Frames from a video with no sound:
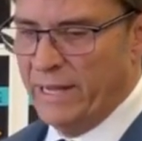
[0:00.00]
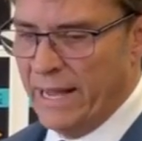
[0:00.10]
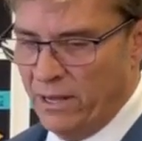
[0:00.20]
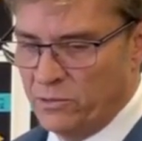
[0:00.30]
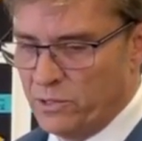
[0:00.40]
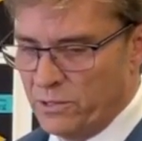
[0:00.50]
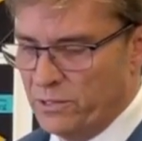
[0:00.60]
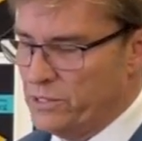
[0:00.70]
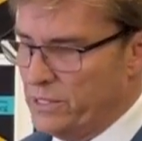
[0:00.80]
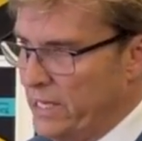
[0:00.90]
councillor
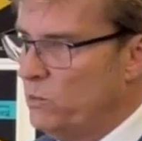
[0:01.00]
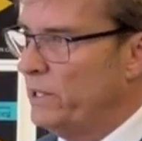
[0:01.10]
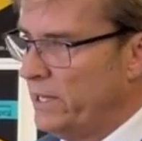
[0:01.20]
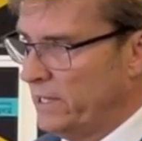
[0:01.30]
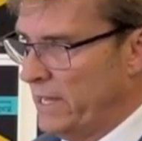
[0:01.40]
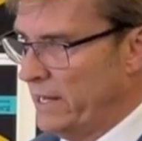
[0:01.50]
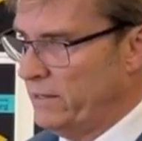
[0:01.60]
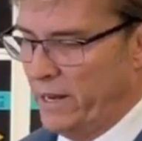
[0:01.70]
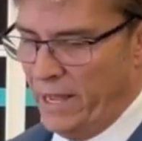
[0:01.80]
is equally elected.